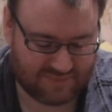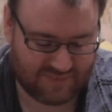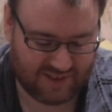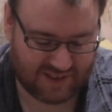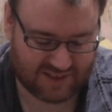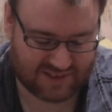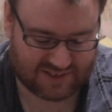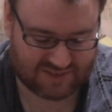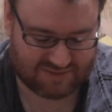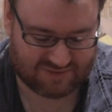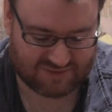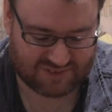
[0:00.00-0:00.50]
That
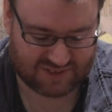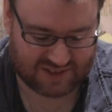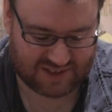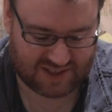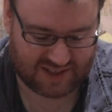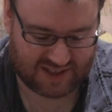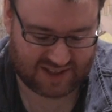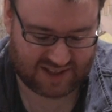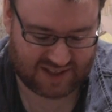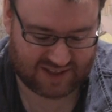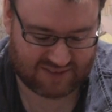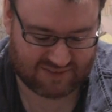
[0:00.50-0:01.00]
doesn't
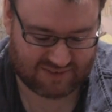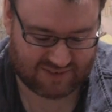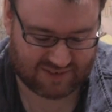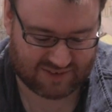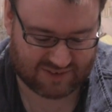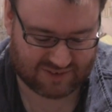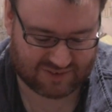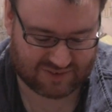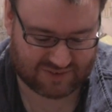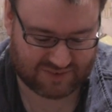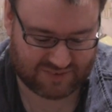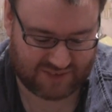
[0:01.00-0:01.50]
really. I'm
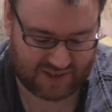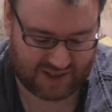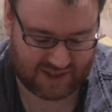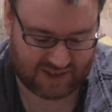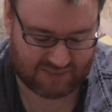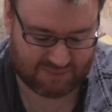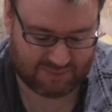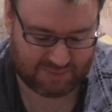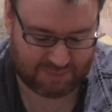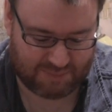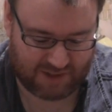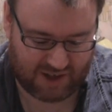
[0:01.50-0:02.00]
not sure if
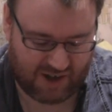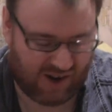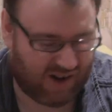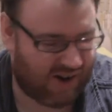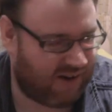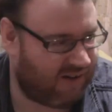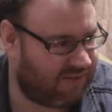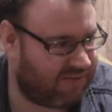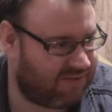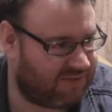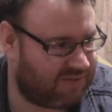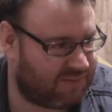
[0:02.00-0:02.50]
that. Maybe
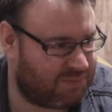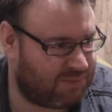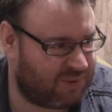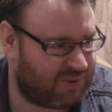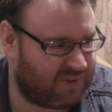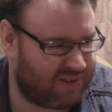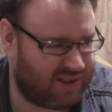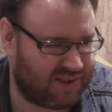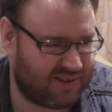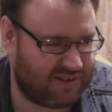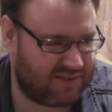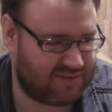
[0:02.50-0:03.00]
half a
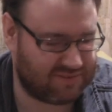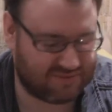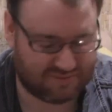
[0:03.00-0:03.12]
point.